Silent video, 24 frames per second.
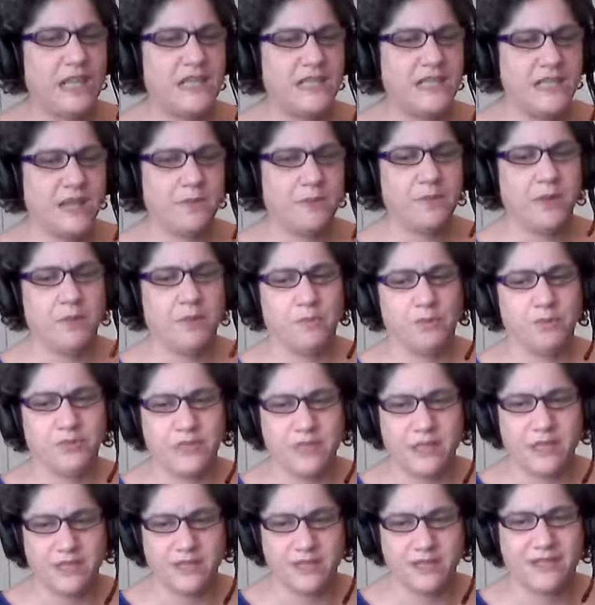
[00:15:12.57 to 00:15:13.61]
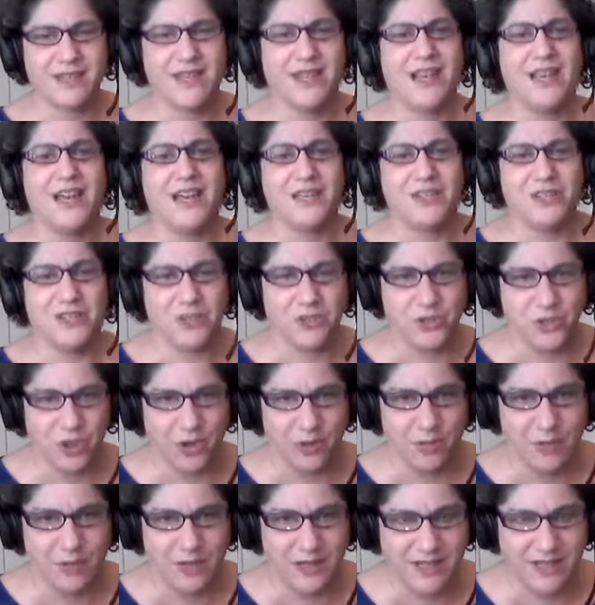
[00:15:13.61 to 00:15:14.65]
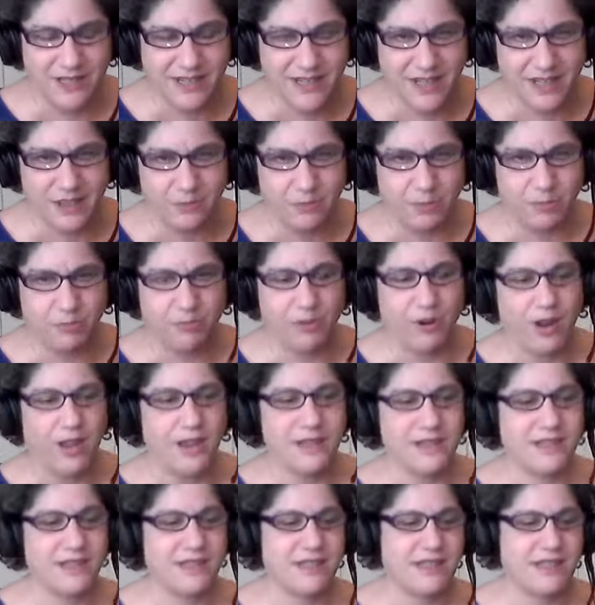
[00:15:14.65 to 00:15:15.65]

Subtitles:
Step number 6, determine a sellable price.